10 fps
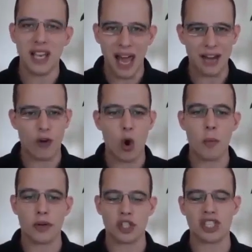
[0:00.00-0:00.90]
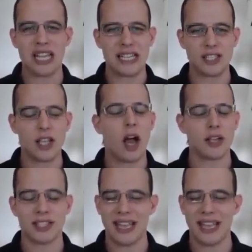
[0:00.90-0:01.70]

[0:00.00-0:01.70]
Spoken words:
a lot of homework, just like stocks.